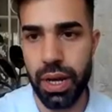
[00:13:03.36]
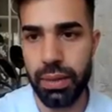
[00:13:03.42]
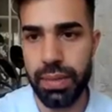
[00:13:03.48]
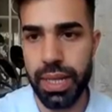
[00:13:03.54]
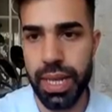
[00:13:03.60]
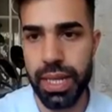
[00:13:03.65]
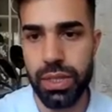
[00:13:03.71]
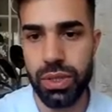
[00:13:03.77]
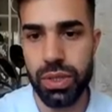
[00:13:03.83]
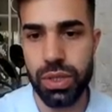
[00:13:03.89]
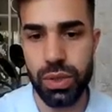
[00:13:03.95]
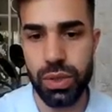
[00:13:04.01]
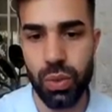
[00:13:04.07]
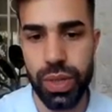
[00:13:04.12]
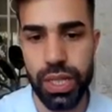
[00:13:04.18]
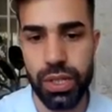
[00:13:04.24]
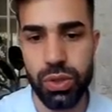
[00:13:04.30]
bottom line
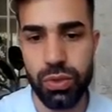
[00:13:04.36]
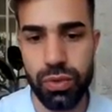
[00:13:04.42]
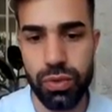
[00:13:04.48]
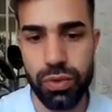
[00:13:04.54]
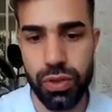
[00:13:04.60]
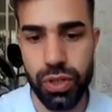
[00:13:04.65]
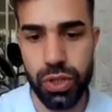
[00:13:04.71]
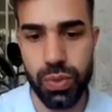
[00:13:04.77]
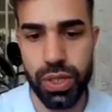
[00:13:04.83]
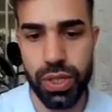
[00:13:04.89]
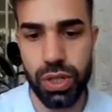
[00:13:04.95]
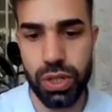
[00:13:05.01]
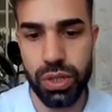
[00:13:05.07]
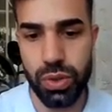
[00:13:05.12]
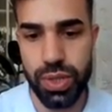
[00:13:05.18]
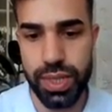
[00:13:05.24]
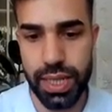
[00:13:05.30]
is we need to
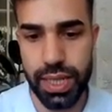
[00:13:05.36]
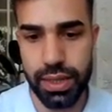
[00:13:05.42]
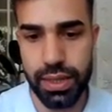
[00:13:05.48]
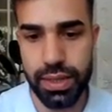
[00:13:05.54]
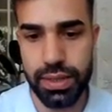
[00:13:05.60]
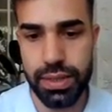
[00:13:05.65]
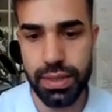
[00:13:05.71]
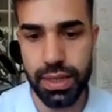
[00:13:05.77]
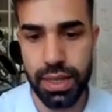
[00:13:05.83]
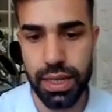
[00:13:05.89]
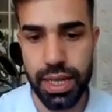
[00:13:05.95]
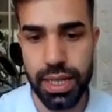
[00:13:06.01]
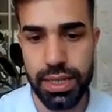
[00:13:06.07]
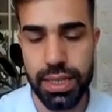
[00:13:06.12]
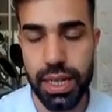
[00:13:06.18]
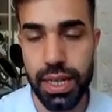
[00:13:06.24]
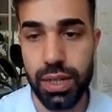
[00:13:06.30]
understand this,
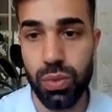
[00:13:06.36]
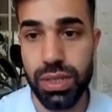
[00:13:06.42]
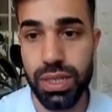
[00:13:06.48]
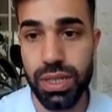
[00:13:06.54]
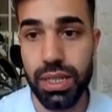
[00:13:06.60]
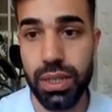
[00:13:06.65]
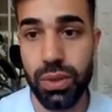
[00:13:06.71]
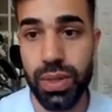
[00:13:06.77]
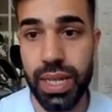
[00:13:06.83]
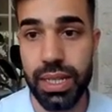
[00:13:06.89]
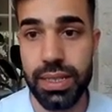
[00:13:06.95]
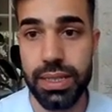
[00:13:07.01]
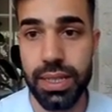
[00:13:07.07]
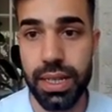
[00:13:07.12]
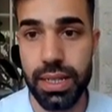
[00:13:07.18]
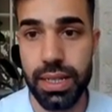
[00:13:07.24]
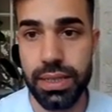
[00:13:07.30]
and second, what can the
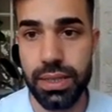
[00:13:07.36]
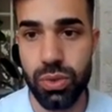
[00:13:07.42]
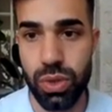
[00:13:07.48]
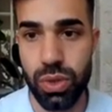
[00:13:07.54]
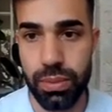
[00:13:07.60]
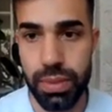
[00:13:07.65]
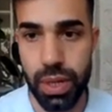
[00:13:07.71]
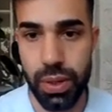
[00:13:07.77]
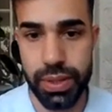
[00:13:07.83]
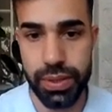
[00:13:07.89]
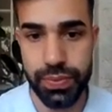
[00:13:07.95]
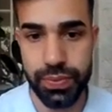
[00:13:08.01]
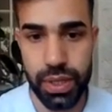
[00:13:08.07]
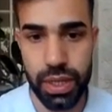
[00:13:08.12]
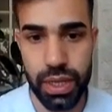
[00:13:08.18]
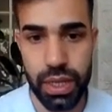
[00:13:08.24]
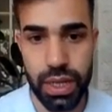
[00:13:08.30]
United States do about
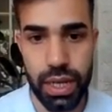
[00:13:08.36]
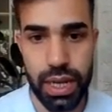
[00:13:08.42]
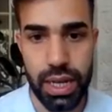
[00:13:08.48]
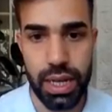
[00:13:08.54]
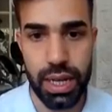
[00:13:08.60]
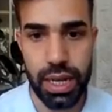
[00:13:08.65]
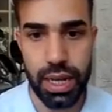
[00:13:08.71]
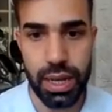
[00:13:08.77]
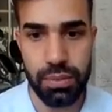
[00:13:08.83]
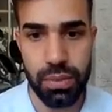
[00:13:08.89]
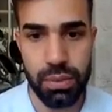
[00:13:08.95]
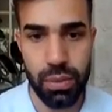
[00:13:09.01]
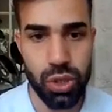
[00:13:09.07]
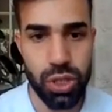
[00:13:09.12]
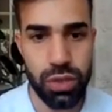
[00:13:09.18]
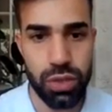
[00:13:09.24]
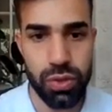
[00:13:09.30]
it?
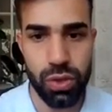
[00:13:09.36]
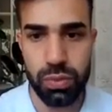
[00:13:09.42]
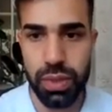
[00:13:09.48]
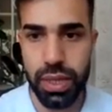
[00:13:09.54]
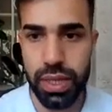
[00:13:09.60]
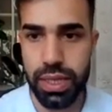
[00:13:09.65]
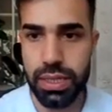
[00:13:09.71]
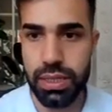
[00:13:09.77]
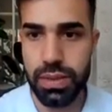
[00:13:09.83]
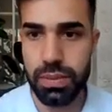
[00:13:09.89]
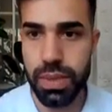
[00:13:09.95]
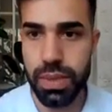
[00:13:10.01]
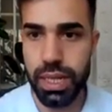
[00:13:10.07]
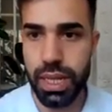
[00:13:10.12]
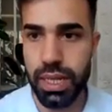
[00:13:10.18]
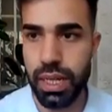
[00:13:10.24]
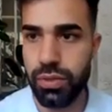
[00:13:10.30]
Moshe, if you could please
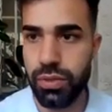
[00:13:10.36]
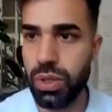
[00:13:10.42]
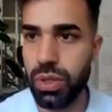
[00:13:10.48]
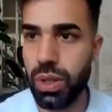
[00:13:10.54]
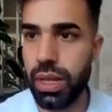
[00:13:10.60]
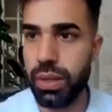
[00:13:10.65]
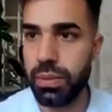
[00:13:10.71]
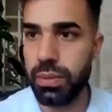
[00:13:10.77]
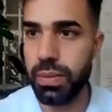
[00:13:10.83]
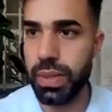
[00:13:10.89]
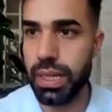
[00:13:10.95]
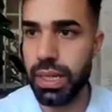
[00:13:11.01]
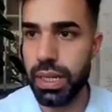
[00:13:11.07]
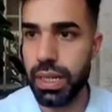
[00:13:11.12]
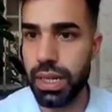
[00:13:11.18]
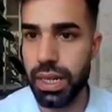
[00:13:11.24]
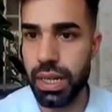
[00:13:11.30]
be kind enough to let
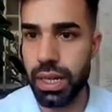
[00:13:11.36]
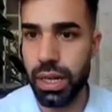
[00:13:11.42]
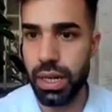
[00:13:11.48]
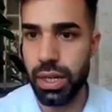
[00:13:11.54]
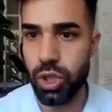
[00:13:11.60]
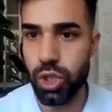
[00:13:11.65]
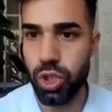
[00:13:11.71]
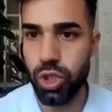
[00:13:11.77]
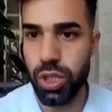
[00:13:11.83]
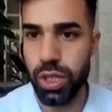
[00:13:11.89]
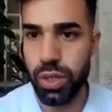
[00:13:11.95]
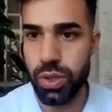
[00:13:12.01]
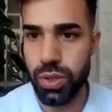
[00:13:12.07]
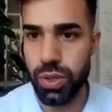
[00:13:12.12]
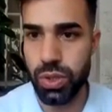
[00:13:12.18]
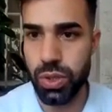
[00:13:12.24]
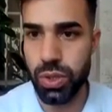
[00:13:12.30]
me
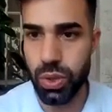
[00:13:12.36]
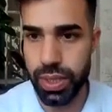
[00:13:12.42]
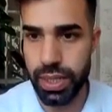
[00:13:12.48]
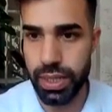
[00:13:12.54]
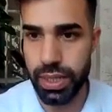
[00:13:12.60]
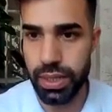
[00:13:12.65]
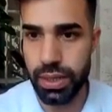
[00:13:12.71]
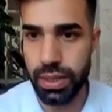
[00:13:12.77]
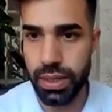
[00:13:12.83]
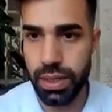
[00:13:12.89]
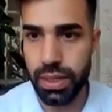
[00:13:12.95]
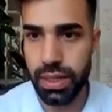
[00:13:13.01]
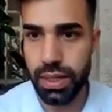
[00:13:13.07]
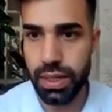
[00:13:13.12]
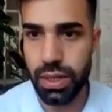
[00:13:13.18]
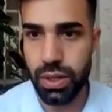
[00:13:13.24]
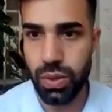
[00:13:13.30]
share screen.
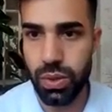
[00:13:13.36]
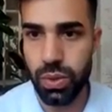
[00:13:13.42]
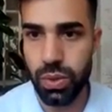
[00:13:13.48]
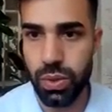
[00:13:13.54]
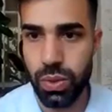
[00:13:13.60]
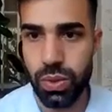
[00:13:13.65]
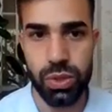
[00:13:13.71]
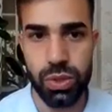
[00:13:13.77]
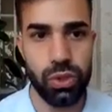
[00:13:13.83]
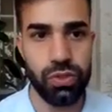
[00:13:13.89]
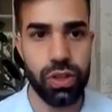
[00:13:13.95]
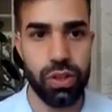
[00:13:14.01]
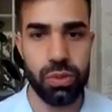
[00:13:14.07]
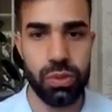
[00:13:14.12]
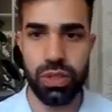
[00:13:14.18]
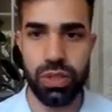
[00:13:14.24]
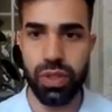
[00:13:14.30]
We'll do
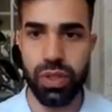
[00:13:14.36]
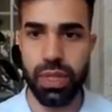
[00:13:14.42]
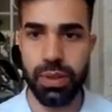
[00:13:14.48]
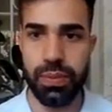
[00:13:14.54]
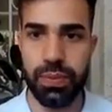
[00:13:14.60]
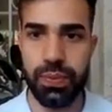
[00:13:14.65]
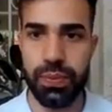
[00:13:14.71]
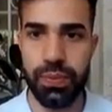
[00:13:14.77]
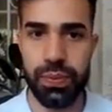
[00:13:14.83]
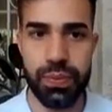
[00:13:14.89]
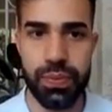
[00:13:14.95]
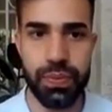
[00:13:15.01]
it very briefly.